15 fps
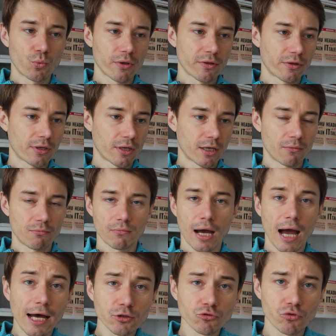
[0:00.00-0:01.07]
with
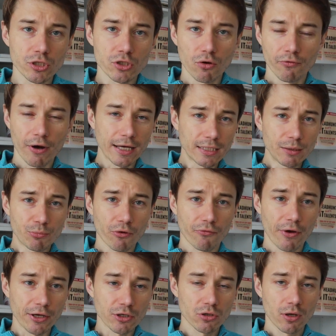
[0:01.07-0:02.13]
hundreds of IT
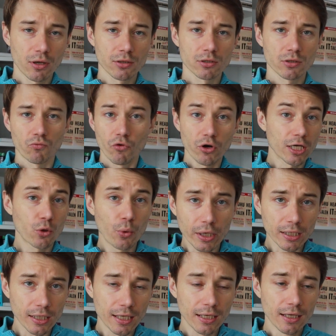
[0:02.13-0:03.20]
professionals really
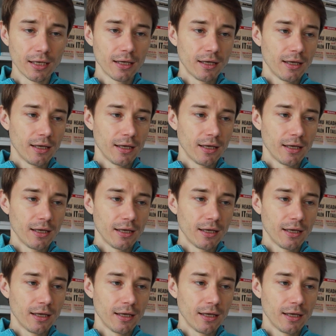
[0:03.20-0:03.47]
quickly,